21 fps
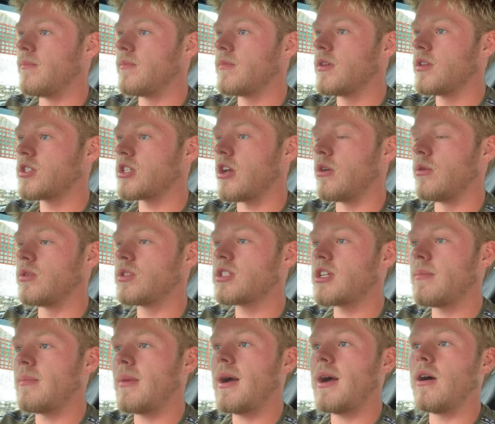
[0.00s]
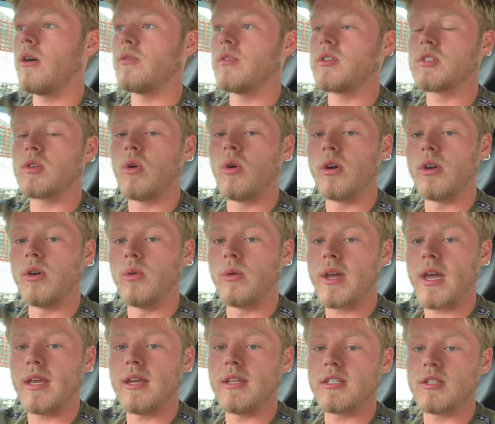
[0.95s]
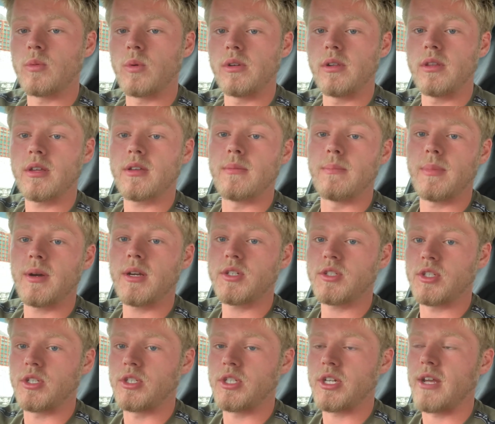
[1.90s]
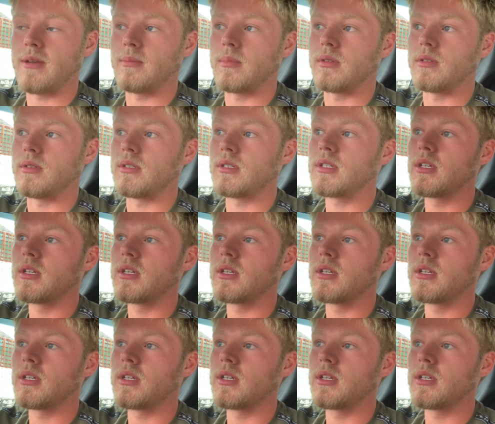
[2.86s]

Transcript: So somehow there's oil getting into one of the combustion chambers.